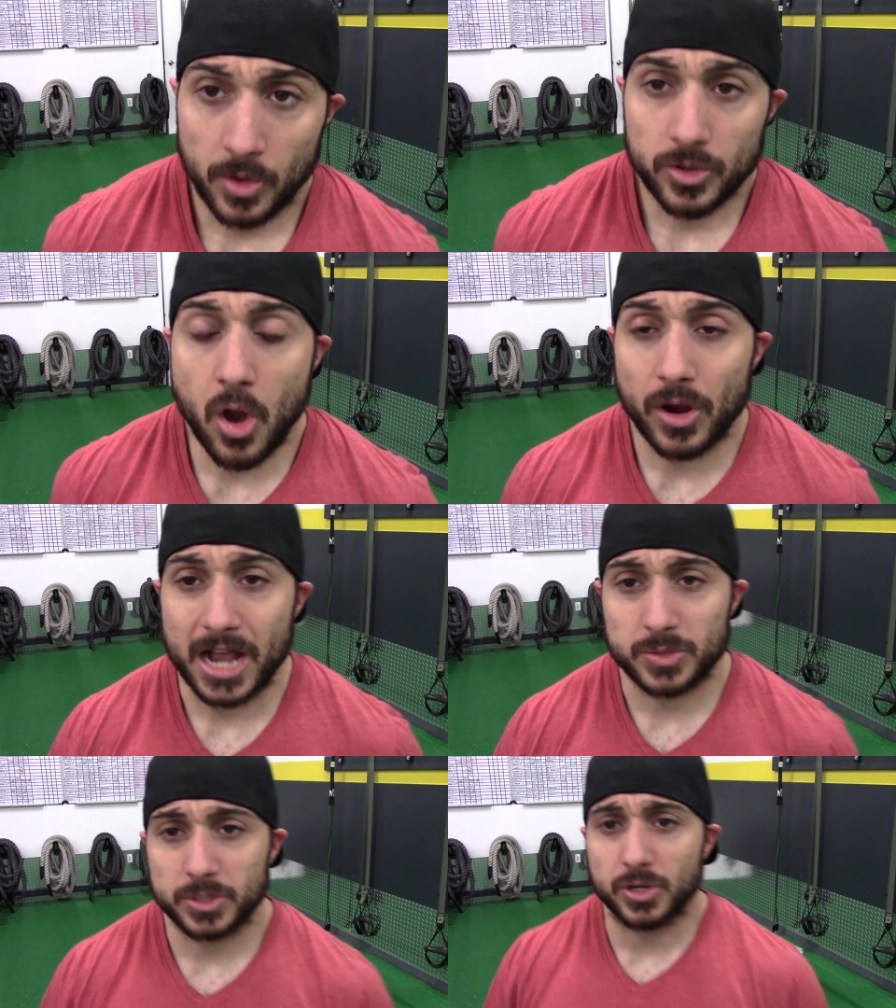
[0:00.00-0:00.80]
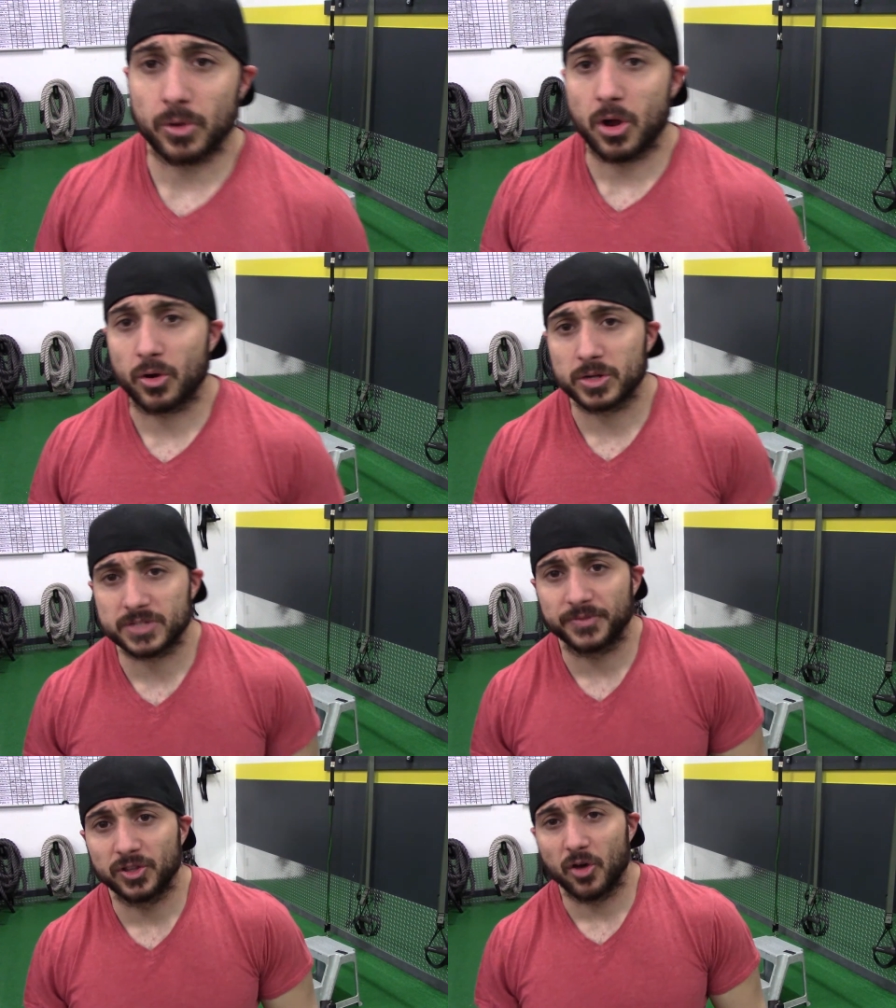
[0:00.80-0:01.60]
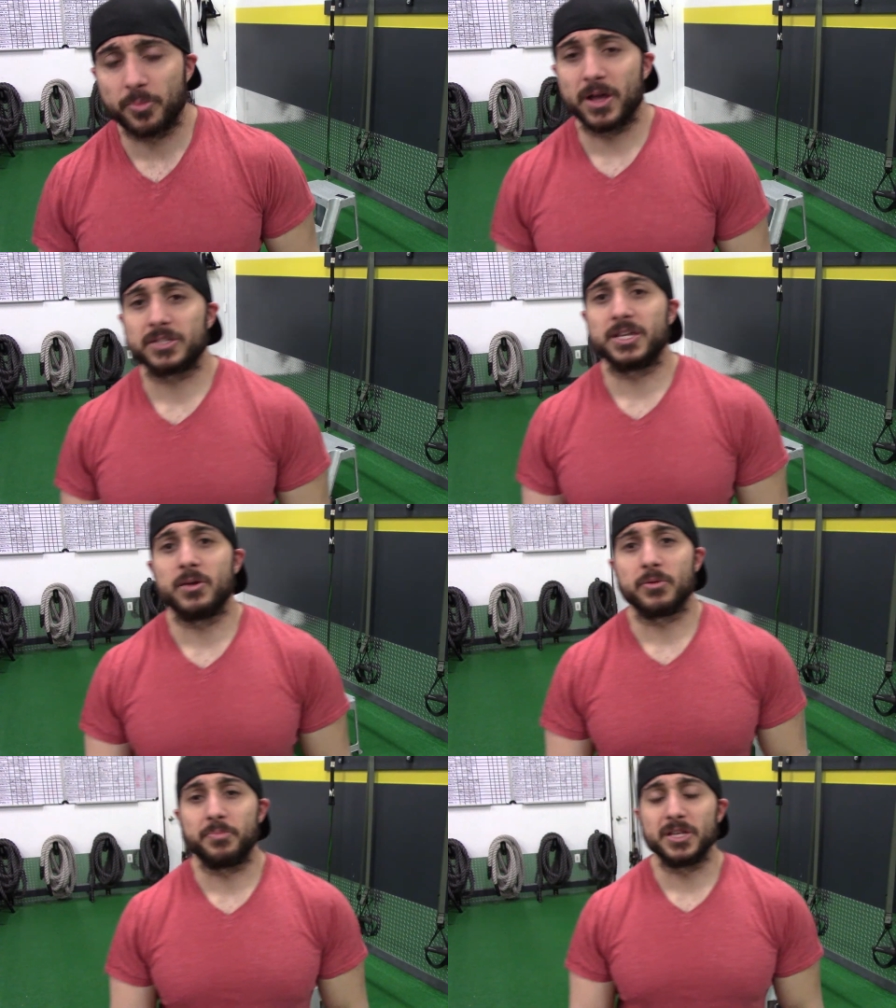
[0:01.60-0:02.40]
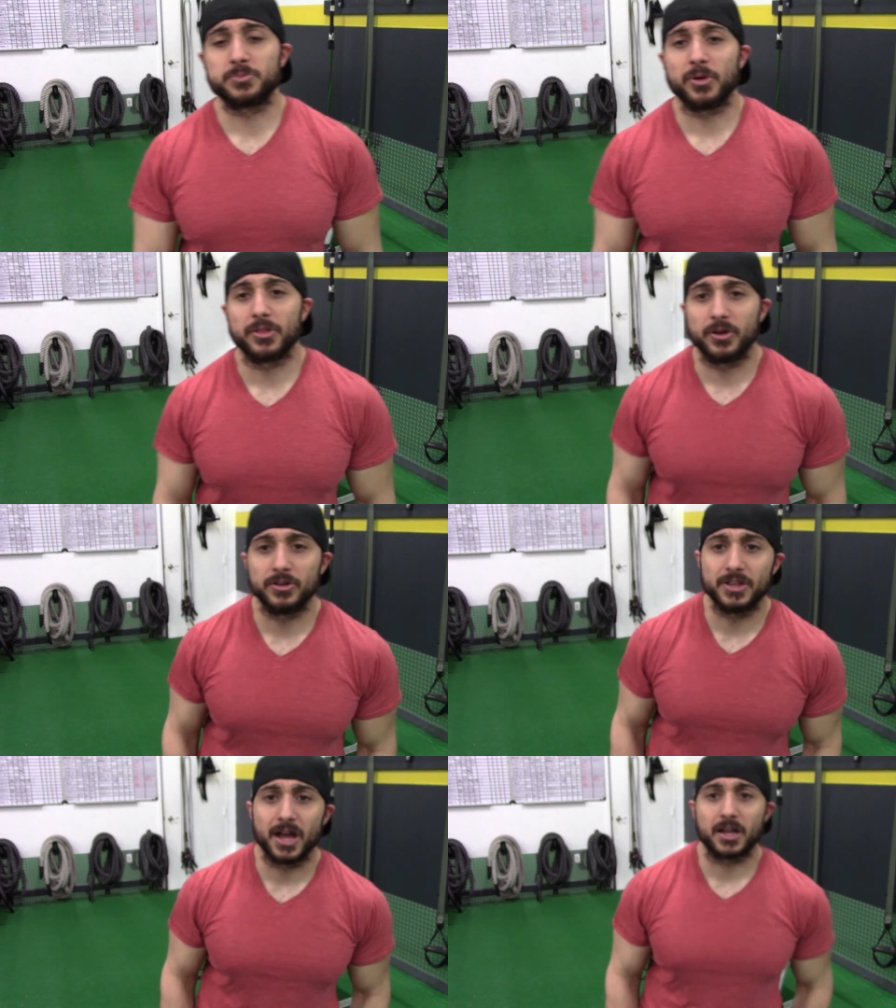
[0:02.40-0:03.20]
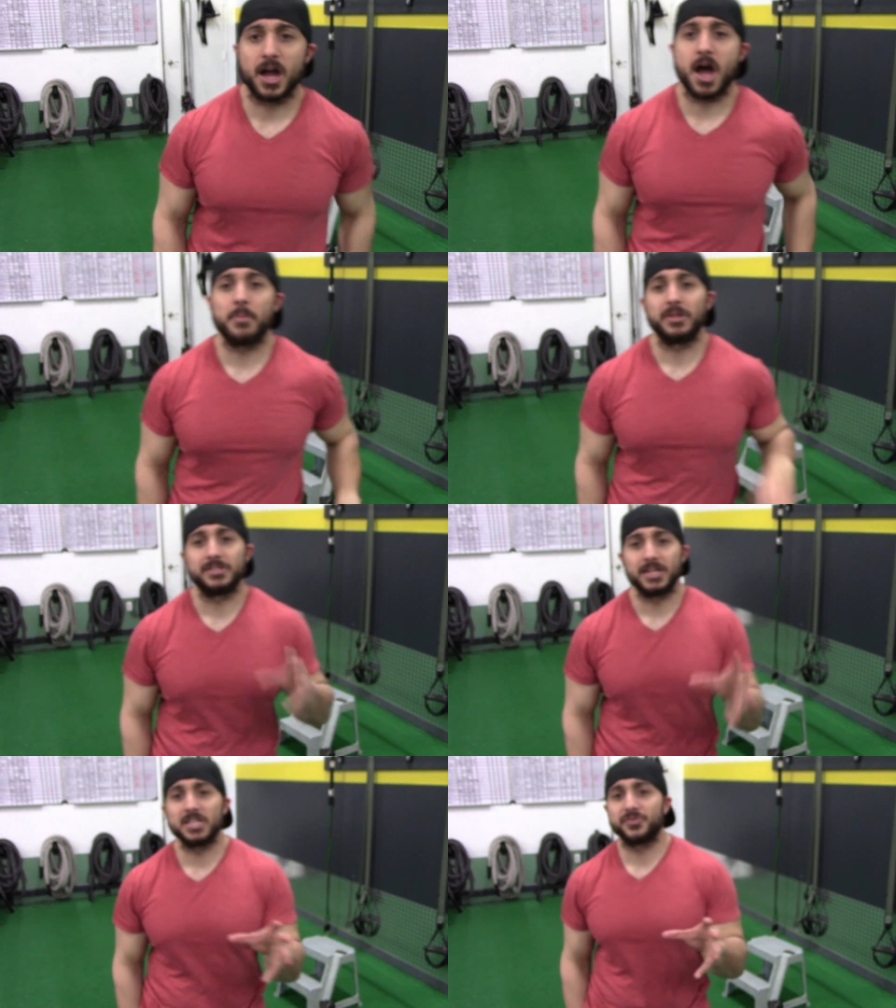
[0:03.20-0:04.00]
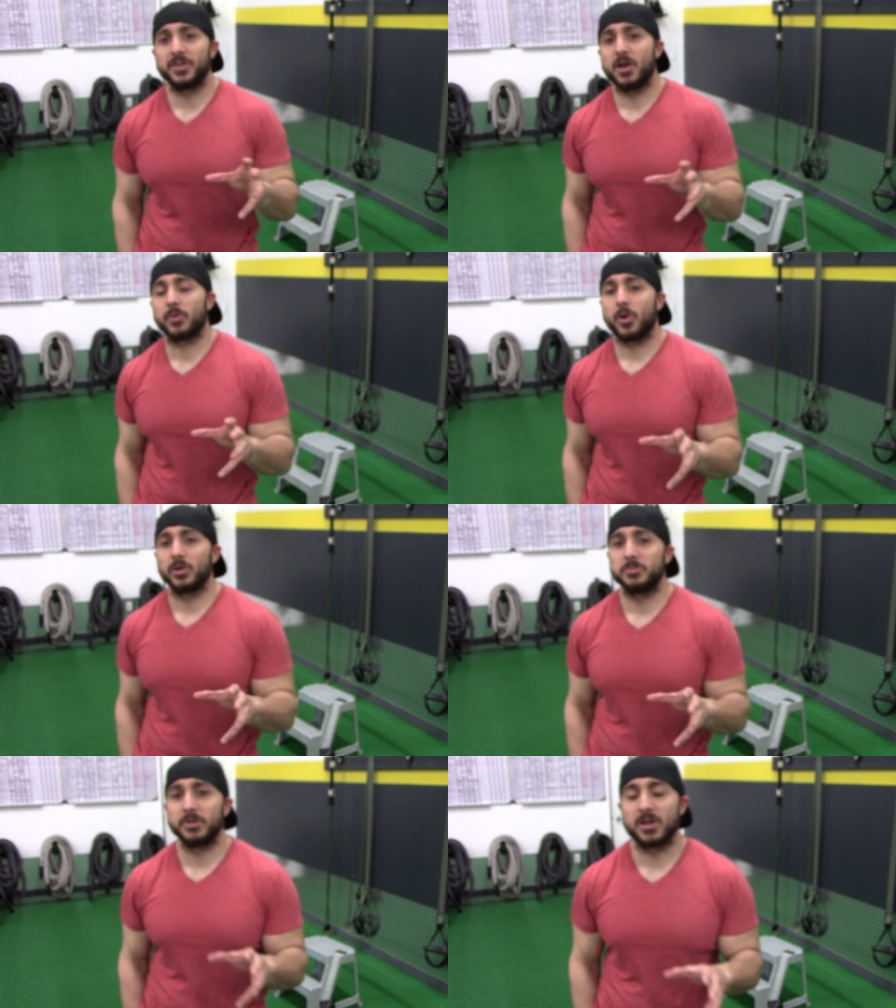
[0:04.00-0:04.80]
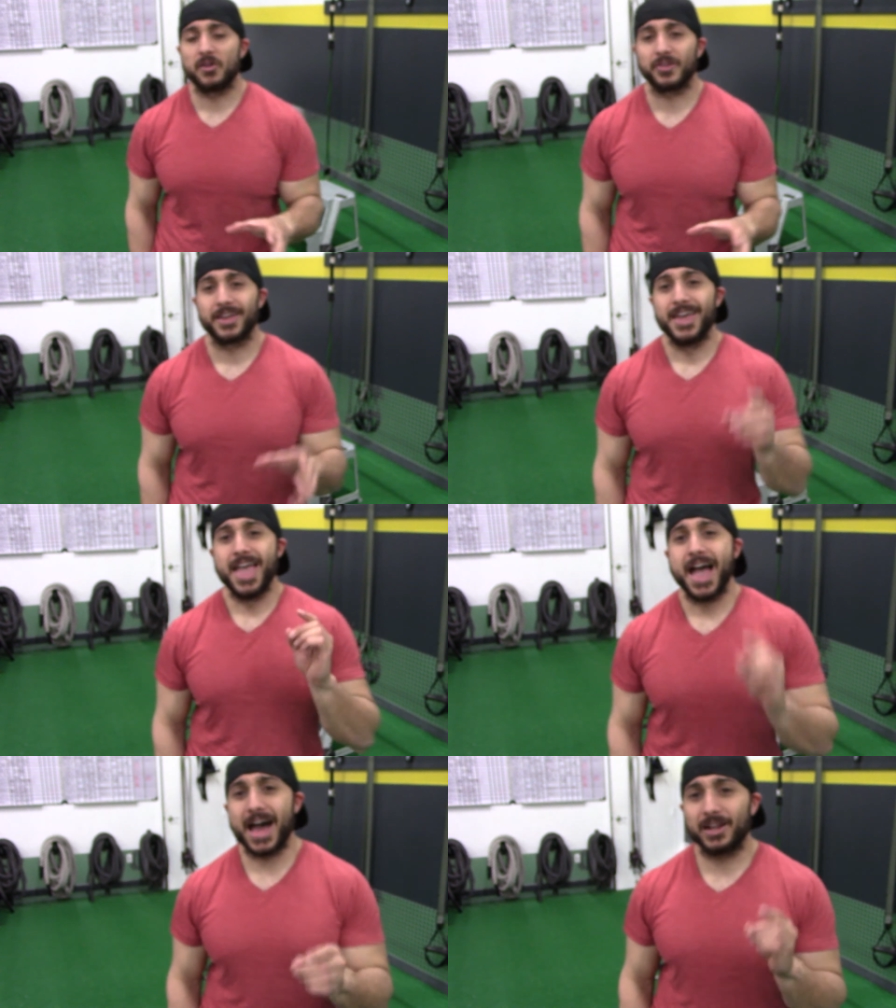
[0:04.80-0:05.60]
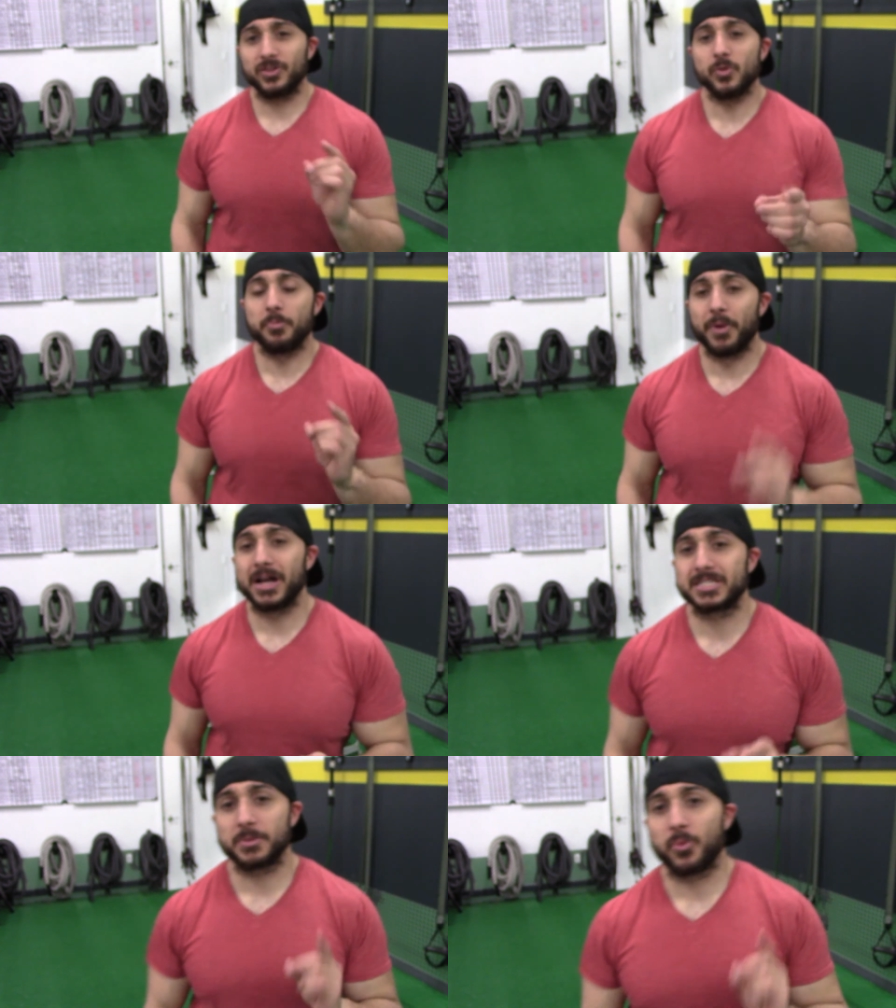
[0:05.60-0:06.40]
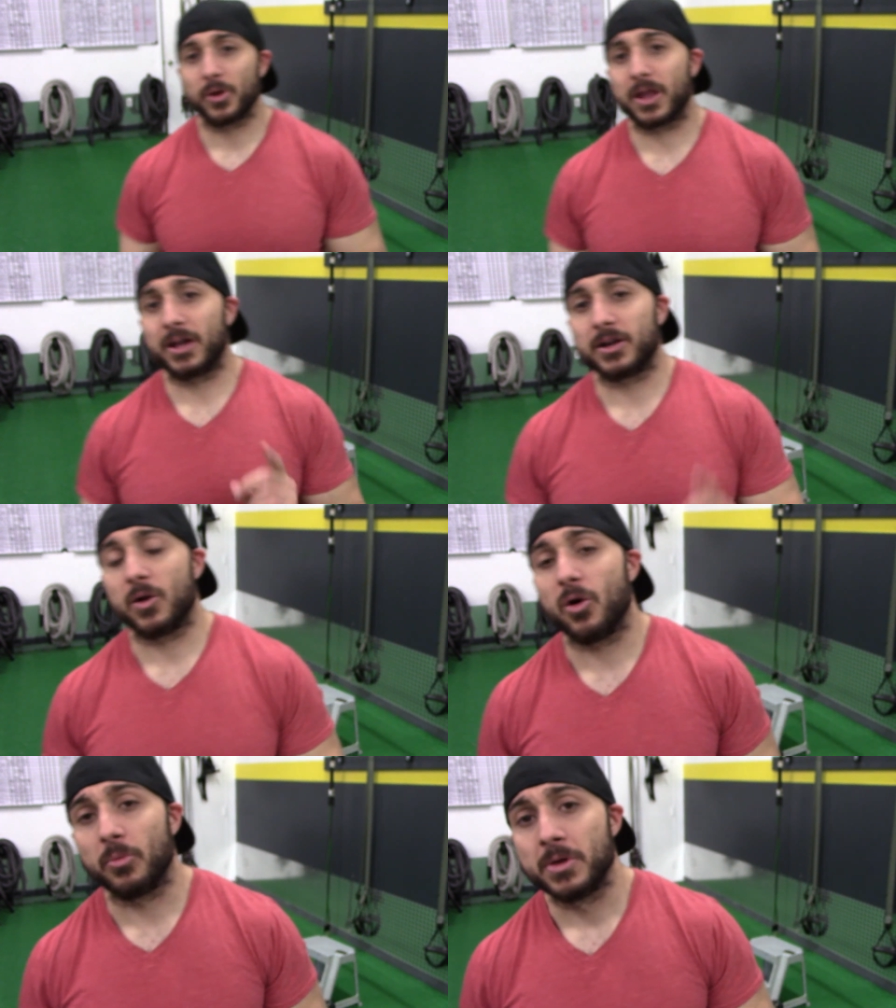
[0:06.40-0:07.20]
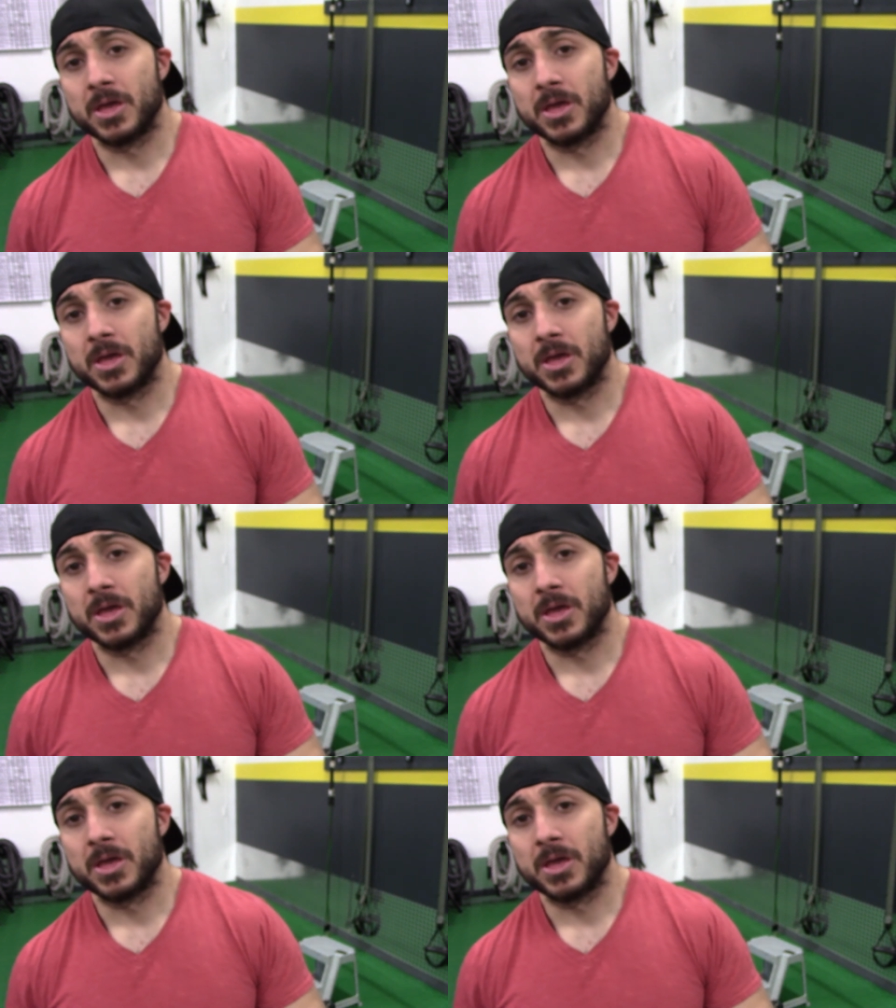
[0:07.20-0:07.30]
Yo guys, what's going on? Christopher Lopez here with BeastBrotherhood.com, and in today's video we're going to be covering how to do a bicep workout at home.